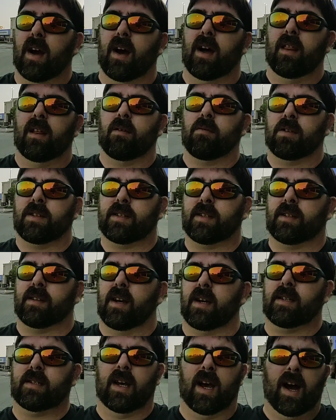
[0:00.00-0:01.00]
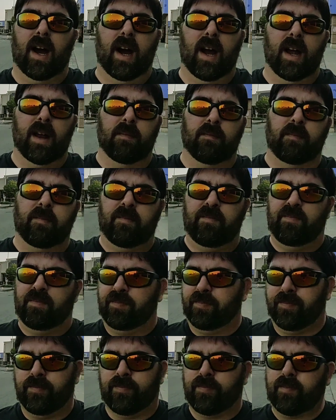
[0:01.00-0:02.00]
Uh, there was a time
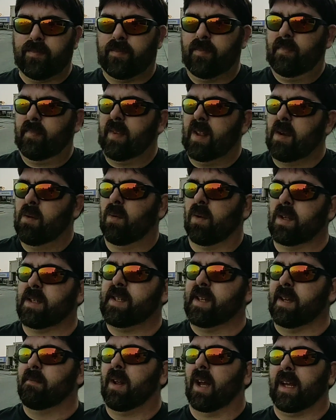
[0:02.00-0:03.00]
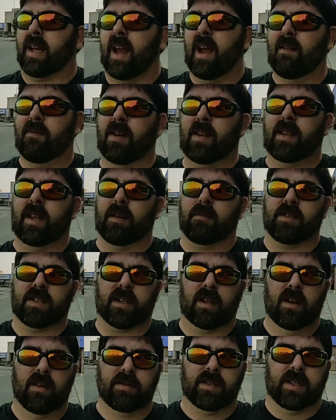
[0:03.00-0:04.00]
where it seemed like everything was
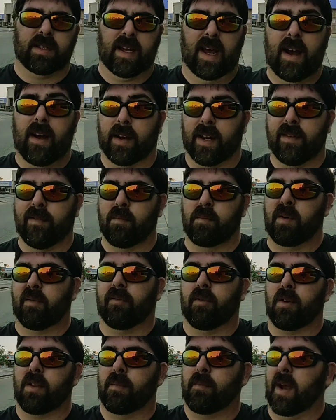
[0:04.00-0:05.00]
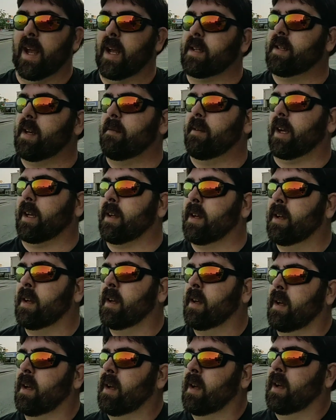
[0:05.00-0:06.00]
closing down even before the pandemic.
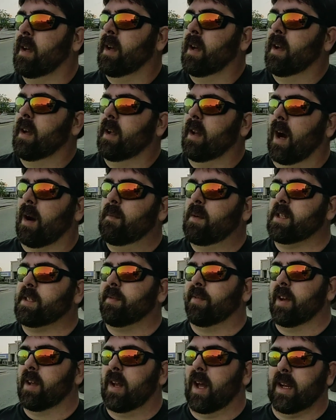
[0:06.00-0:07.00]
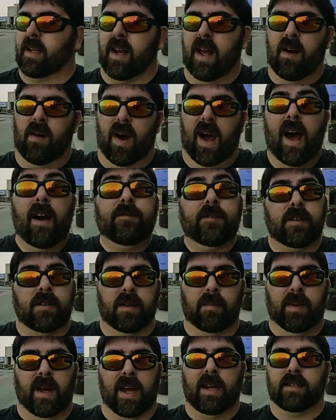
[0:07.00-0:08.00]
I almost feel like now after
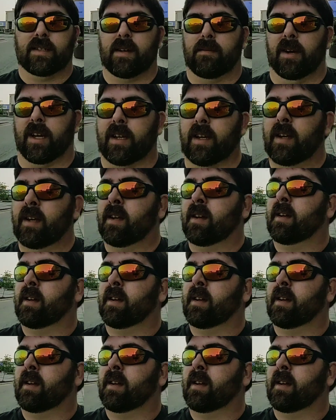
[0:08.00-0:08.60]
the pandemic,